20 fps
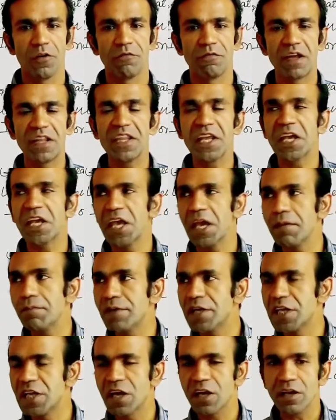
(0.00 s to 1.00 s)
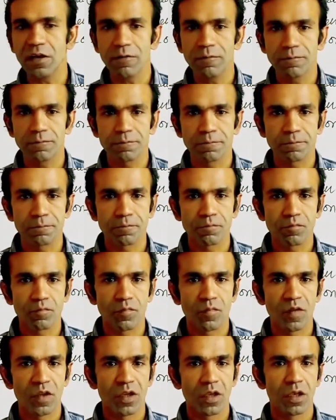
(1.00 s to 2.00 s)
when they came near,
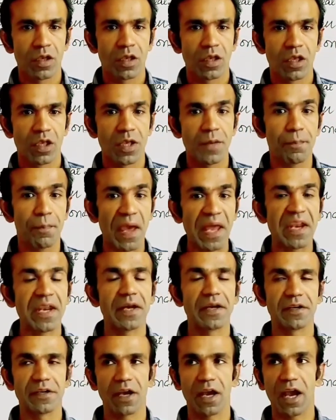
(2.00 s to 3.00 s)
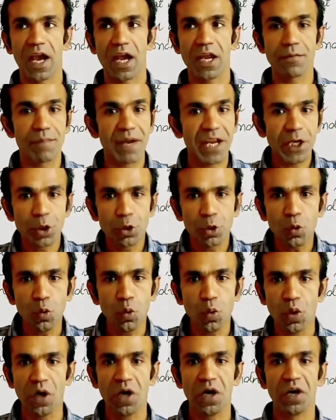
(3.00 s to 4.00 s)
he panicked and began to
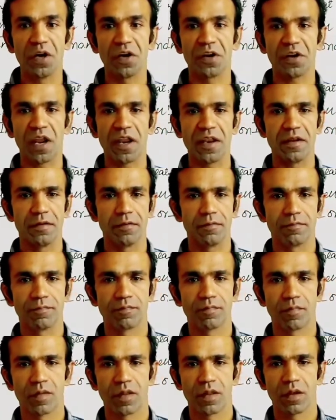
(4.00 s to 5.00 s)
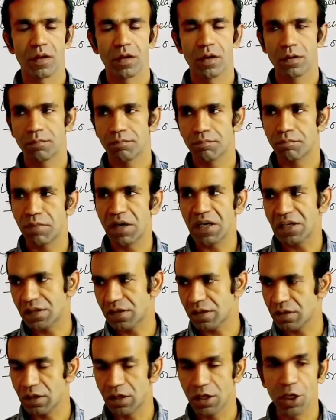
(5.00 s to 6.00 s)
run.
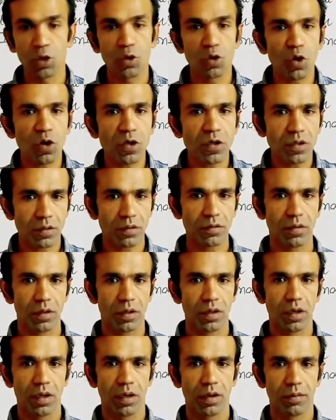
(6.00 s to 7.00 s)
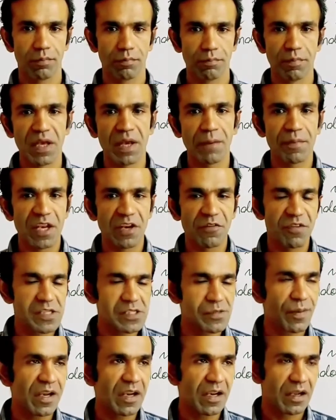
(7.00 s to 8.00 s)
But he could not become
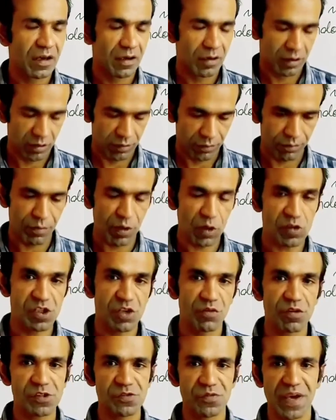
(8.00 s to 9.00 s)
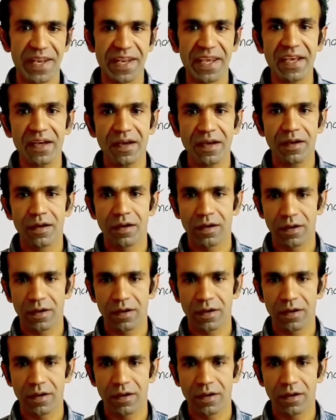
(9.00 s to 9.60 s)
invisible because he was wearing